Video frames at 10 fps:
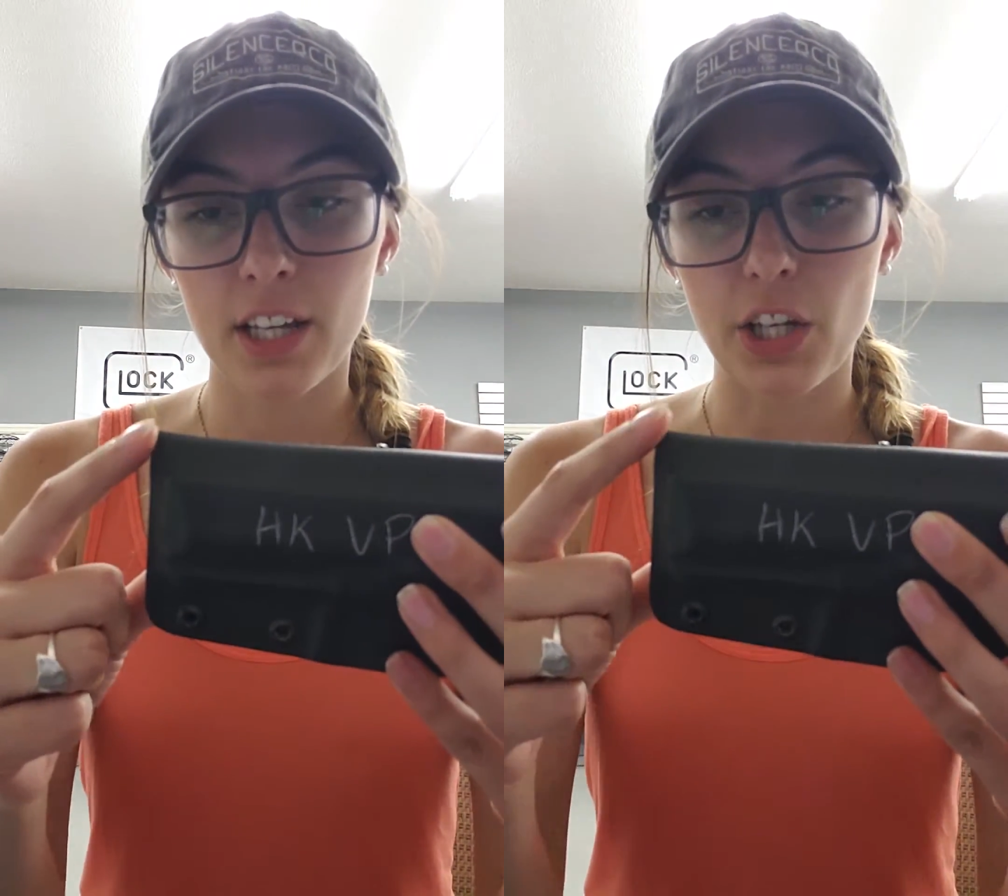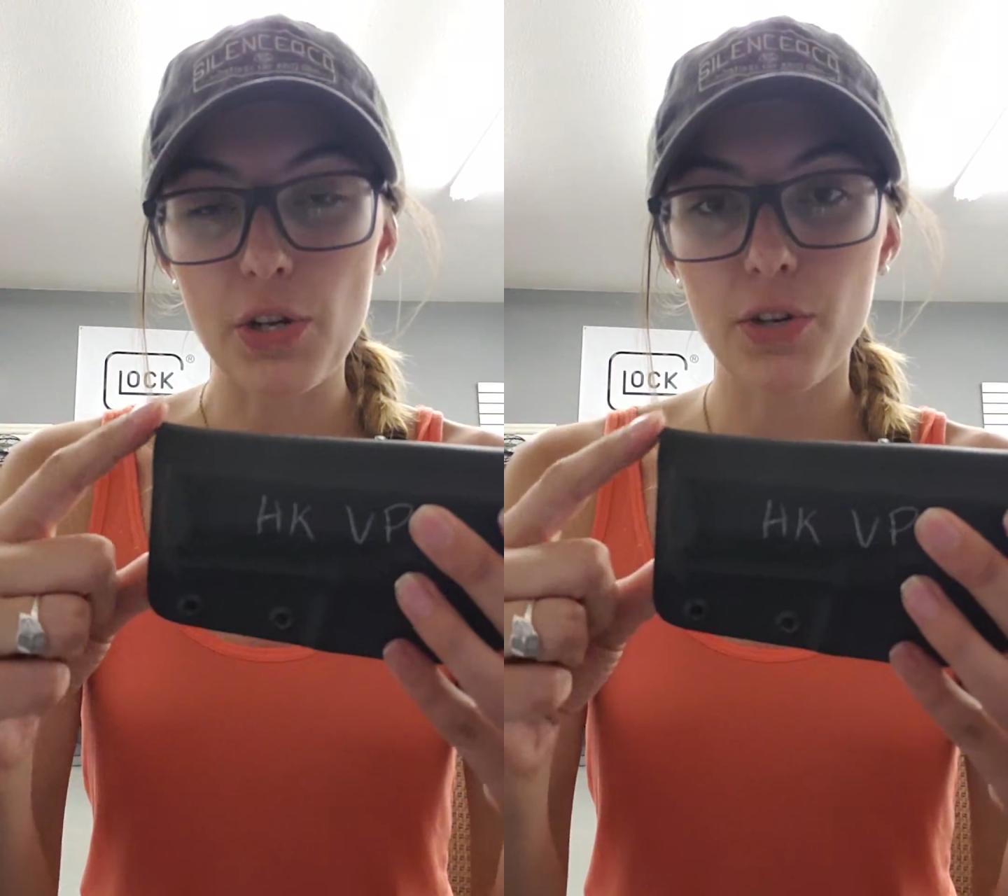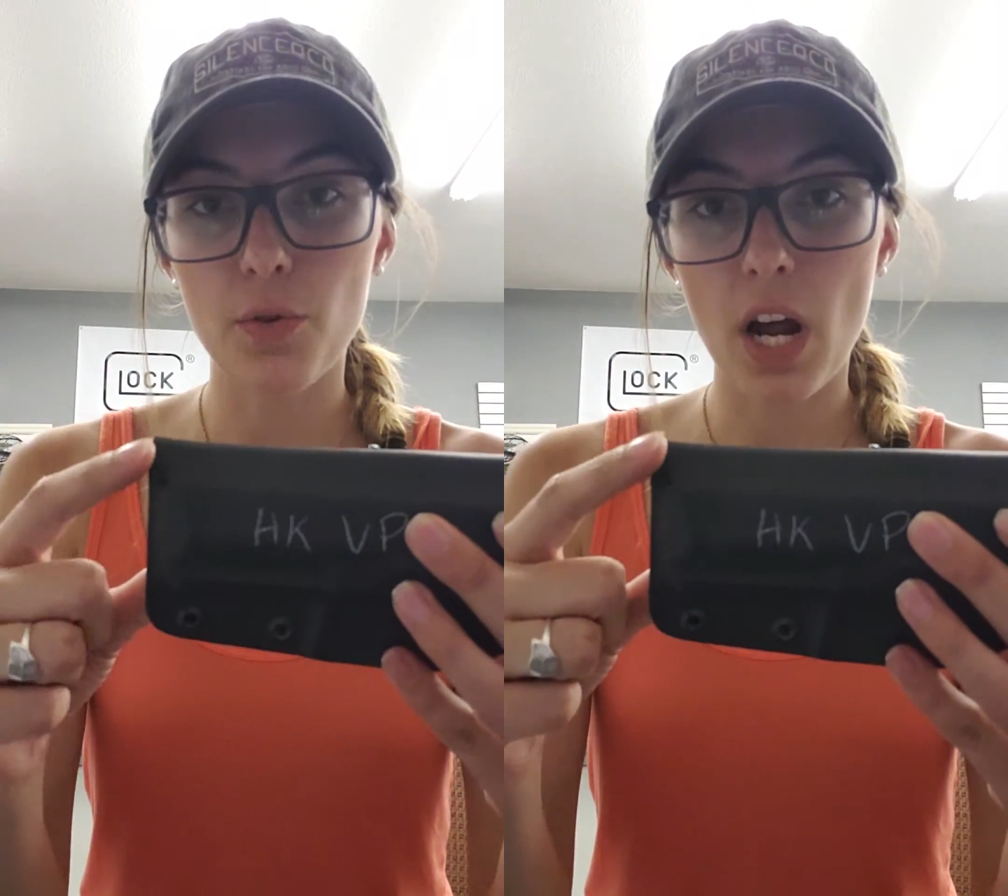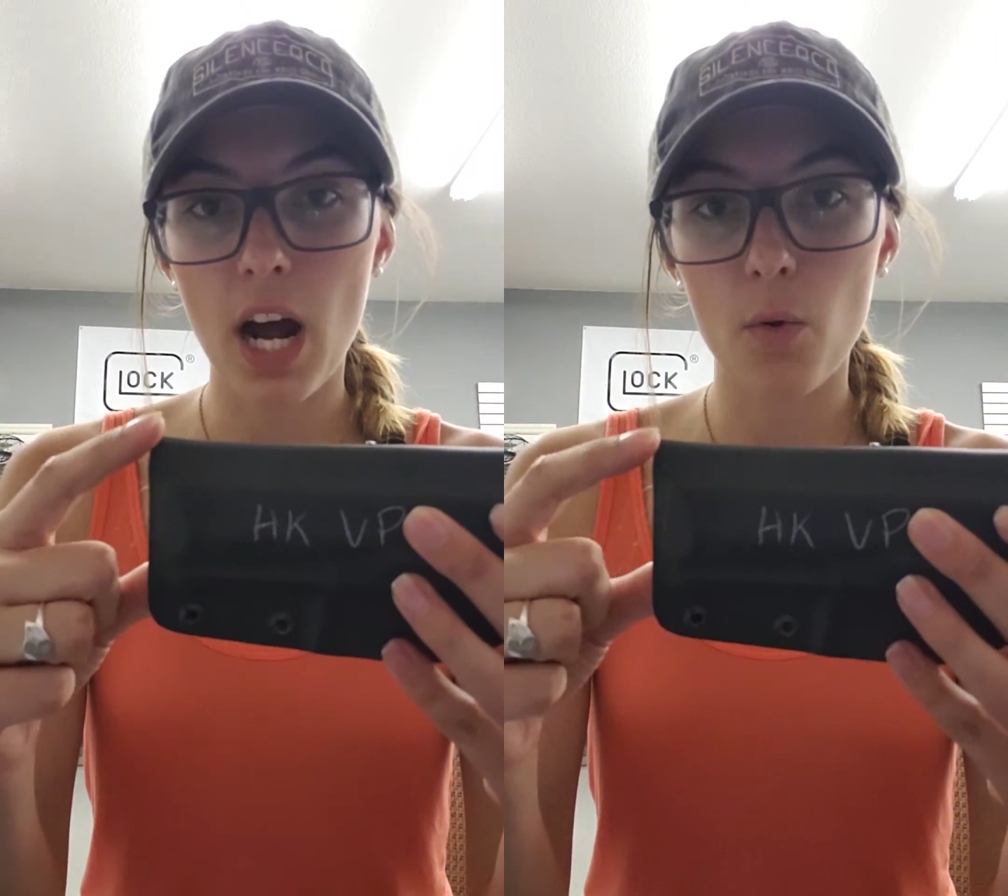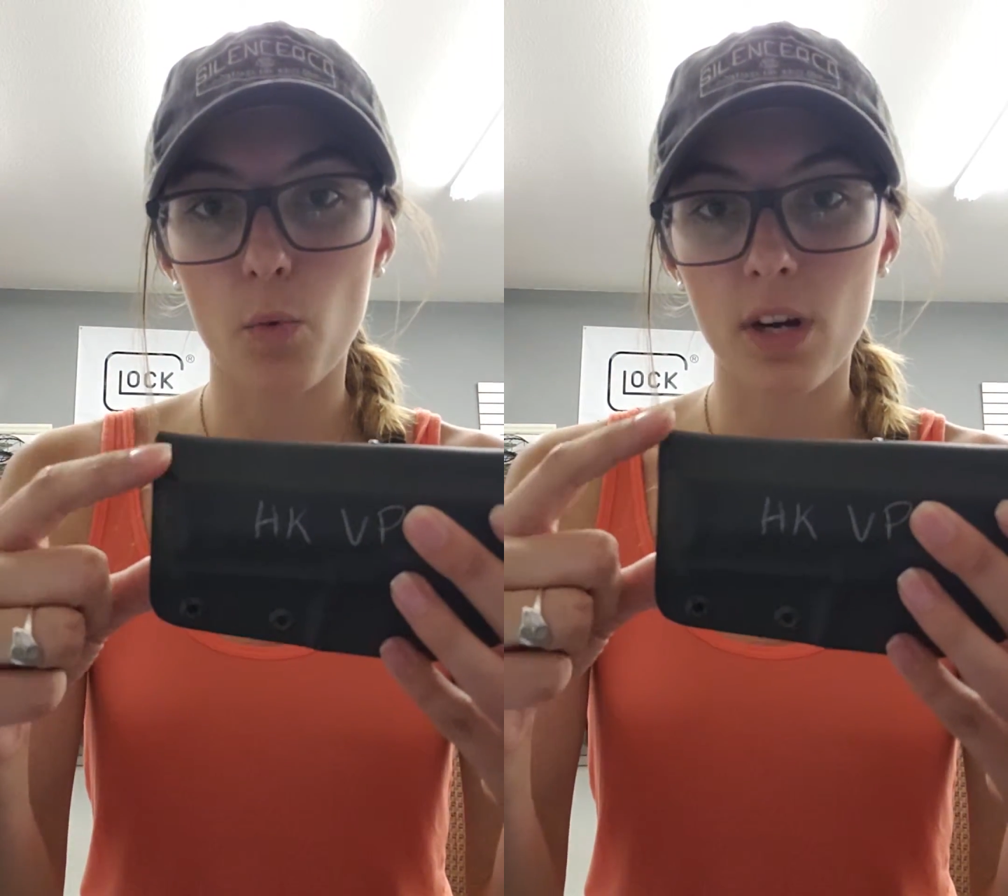You do
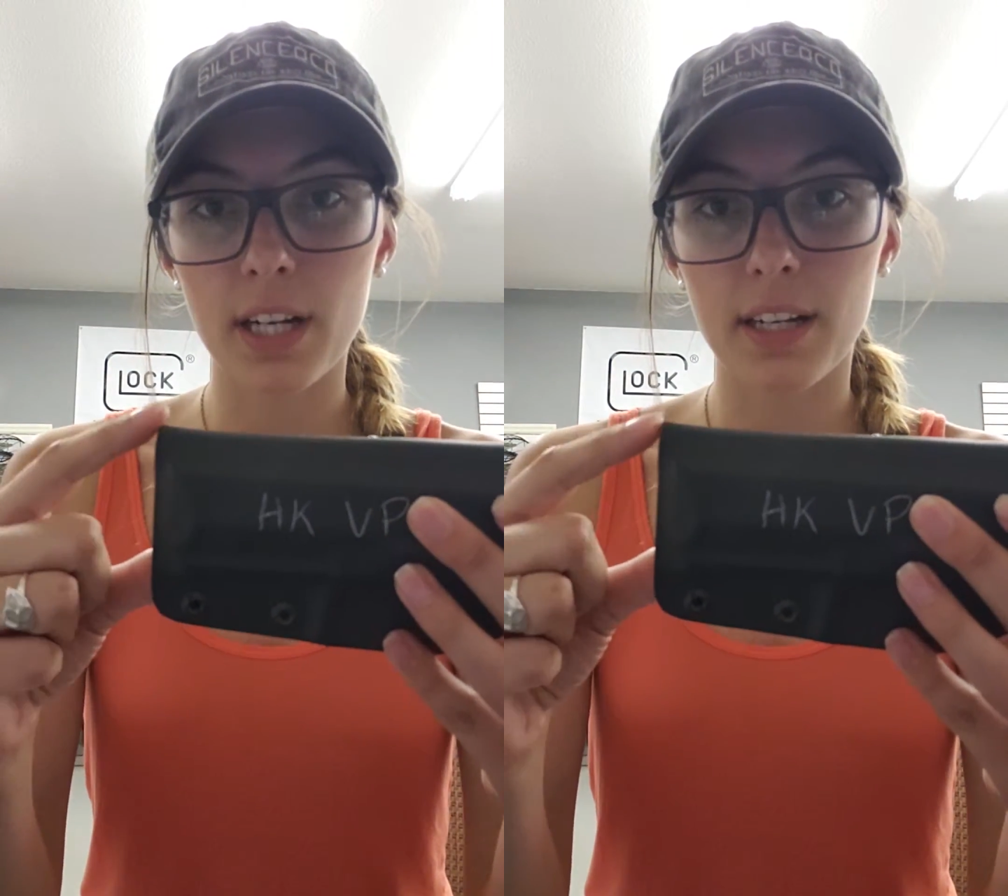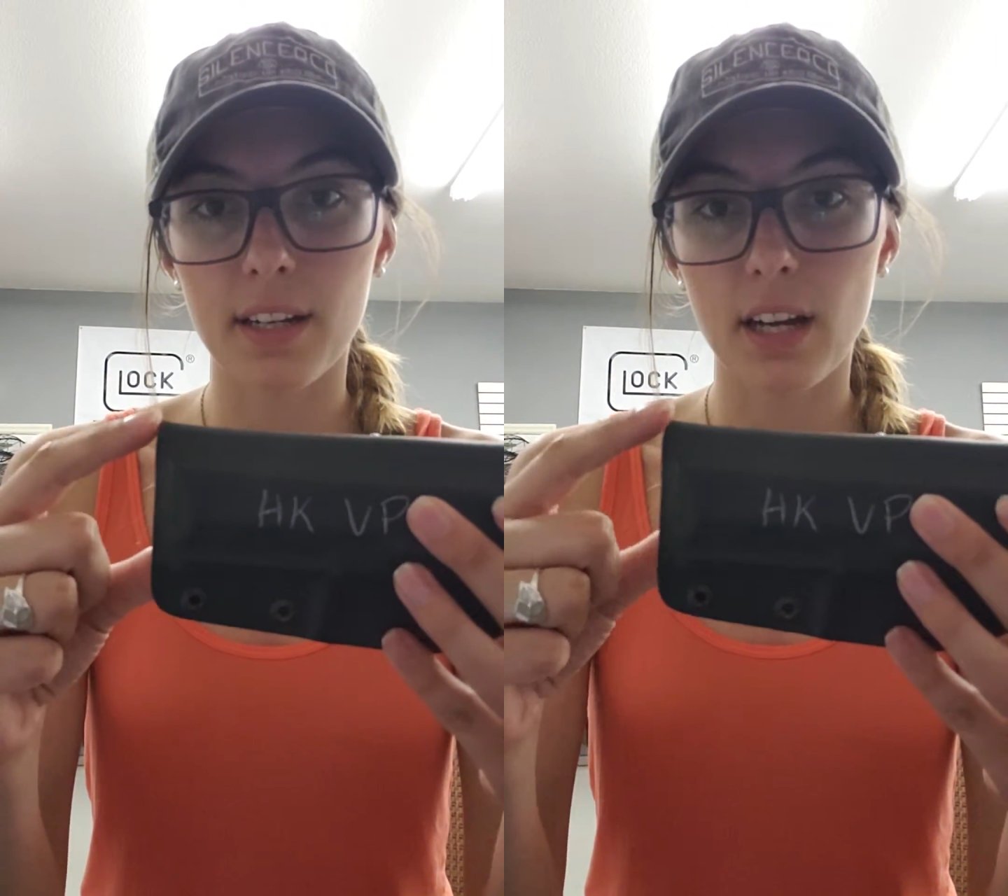not want